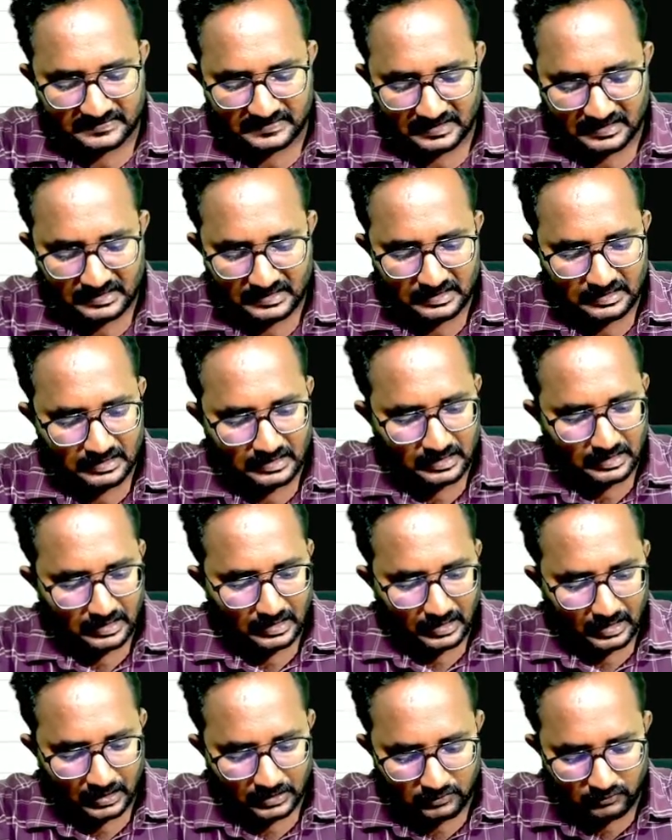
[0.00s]
an
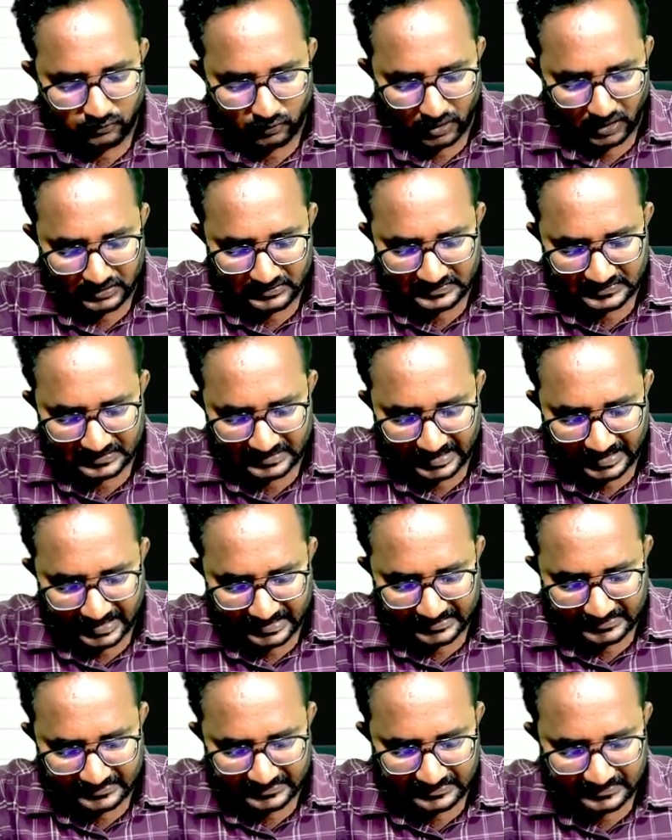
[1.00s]
advanced
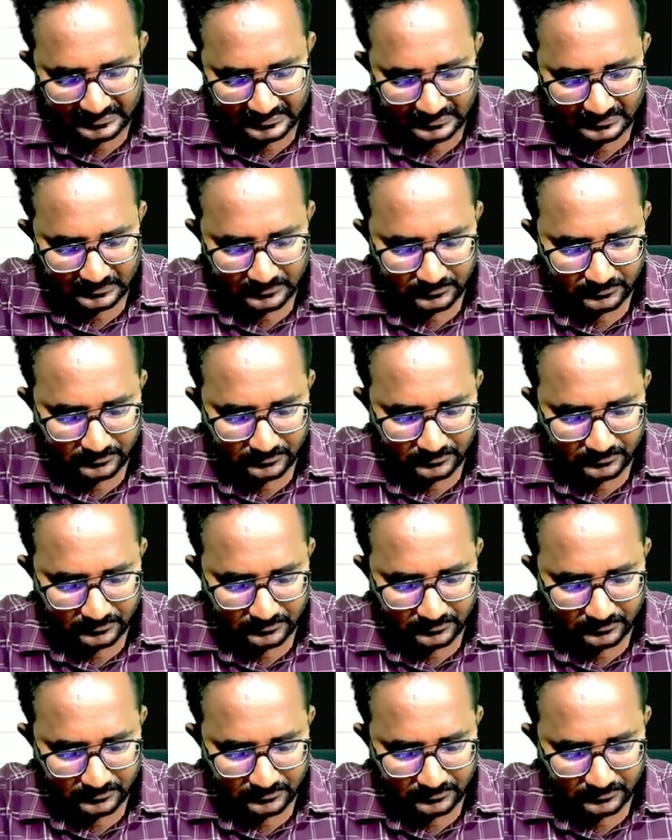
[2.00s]
tax.